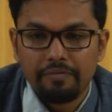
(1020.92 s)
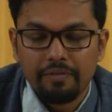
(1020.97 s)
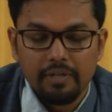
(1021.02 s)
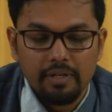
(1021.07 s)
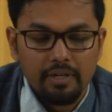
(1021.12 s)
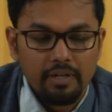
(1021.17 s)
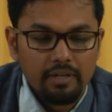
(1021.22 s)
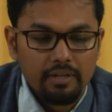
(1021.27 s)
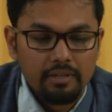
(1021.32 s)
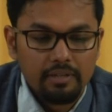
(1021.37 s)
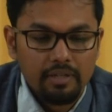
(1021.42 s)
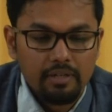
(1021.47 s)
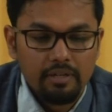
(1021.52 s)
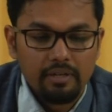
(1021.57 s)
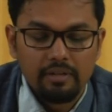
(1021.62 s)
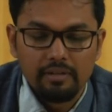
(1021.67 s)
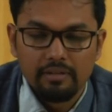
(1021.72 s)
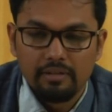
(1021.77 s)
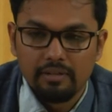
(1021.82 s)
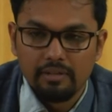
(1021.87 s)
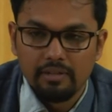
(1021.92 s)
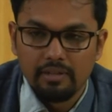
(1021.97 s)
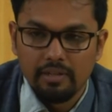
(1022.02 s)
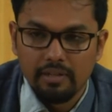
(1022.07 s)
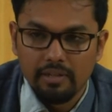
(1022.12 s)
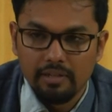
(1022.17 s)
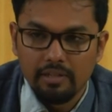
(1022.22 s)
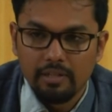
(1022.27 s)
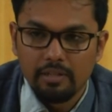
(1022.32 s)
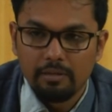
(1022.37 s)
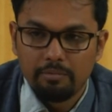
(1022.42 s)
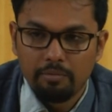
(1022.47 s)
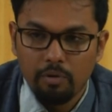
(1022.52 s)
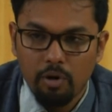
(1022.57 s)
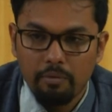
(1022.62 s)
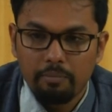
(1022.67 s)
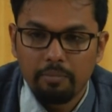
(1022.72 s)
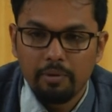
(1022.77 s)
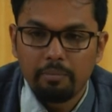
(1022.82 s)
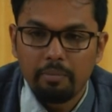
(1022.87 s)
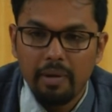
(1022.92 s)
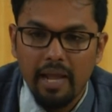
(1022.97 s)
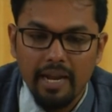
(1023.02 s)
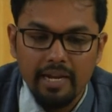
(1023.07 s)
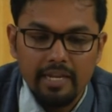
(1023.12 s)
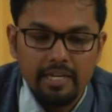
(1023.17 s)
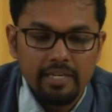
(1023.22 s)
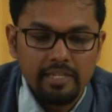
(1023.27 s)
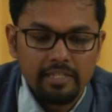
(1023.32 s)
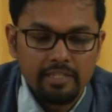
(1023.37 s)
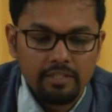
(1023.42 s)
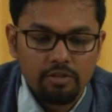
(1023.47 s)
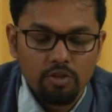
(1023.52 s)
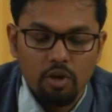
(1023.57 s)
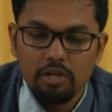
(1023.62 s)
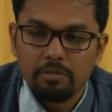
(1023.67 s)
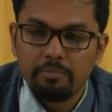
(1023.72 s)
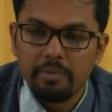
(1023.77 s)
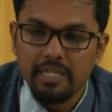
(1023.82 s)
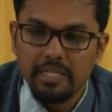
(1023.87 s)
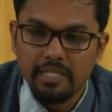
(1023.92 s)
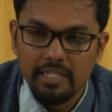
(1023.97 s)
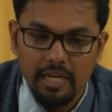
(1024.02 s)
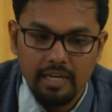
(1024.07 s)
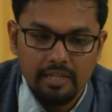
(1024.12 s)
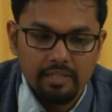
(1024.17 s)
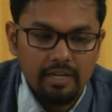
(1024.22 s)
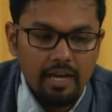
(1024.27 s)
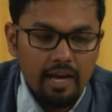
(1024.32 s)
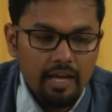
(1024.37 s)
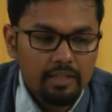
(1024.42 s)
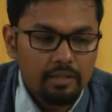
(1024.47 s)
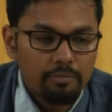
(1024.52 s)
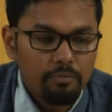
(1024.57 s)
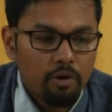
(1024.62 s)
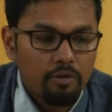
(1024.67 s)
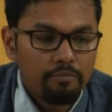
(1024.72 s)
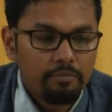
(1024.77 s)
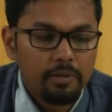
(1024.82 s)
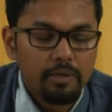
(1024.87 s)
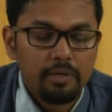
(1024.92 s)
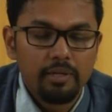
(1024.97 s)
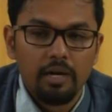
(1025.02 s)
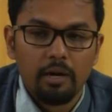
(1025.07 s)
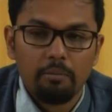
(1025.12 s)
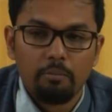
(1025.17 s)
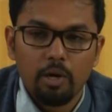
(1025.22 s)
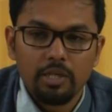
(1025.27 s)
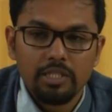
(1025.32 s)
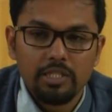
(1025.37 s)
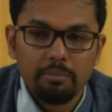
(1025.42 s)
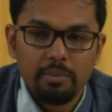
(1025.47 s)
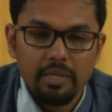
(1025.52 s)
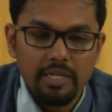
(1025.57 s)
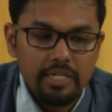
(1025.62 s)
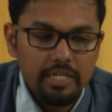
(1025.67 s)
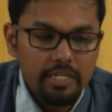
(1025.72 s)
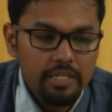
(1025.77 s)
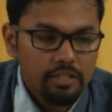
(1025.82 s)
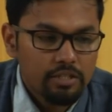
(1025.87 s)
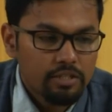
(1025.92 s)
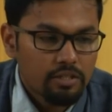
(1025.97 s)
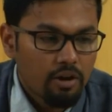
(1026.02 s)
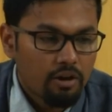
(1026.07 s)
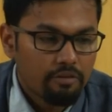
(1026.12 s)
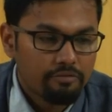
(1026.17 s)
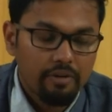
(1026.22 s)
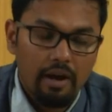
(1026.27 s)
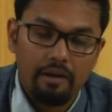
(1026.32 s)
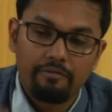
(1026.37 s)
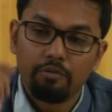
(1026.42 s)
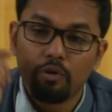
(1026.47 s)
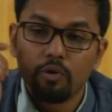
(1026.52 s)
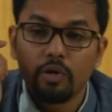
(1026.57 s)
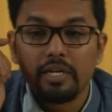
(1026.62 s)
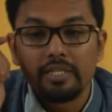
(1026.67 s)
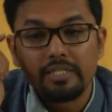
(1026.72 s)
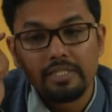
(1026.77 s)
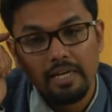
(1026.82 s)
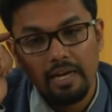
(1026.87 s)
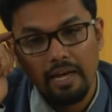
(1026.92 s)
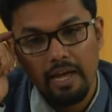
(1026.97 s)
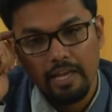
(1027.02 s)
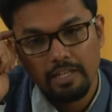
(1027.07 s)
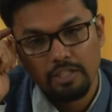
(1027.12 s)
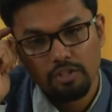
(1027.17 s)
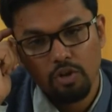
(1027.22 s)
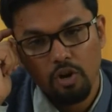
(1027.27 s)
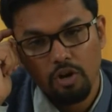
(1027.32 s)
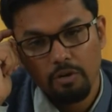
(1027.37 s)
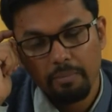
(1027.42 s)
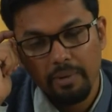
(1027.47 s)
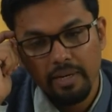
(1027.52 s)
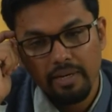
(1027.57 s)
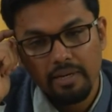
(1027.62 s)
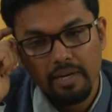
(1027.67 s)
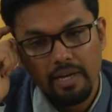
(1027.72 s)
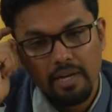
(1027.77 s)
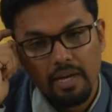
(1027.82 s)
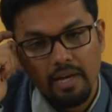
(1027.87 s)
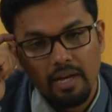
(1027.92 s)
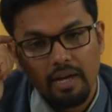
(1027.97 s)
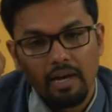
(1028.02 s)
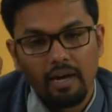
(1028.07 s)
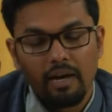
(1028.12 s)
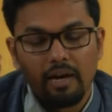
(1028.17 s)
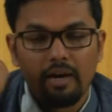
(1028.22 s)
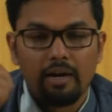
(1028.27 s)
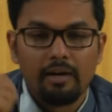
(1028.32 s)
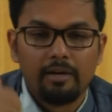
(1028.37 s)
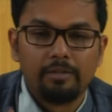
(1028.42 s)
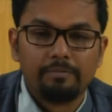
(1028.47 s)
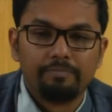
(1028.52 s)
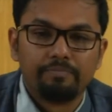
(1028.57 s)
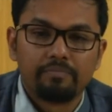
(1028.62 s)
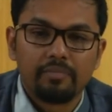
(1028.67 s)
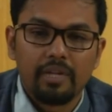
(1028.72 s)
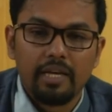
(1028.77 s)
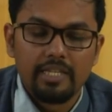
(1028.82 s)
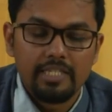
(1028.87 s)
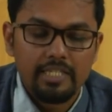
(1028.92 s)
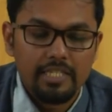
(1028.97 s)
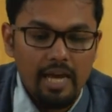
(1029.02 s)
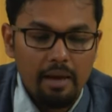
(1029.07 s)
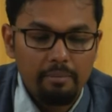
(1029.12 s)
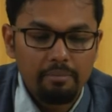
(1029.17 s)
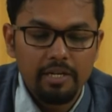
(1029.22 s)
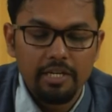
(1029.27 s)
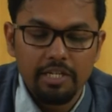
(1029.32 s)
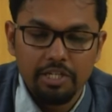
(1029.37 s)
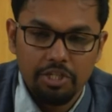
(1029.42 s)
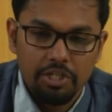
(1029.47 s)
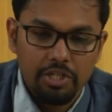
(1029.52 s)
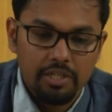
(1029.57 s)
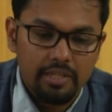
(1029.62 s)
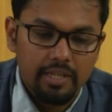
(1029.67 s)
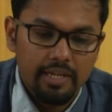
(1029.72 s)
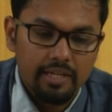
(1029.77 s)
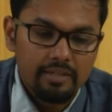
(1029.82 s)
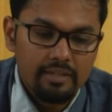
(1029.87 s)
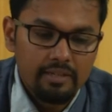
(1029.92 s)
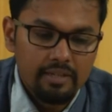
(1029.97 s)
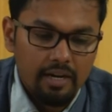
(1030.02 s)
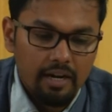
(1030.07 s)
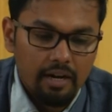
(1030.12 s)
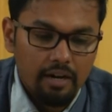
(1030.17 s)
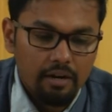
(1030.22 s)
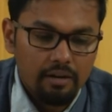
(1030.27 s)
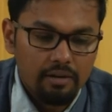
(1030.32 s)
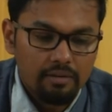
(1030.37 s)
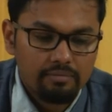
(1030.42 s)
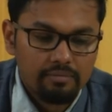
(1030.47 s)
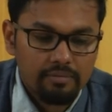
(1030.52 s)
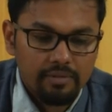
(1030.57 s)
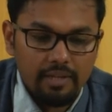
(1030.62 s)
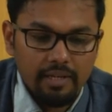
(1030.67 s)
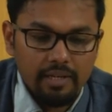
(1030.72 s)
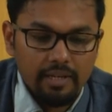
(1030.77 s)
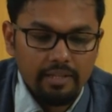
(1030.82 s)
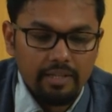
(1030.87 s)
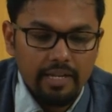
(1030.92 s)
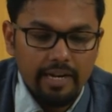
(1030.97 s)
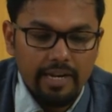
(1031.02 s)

uh, the the proper planning has not been done and the proper possibilities of affordance has not been um, established, then there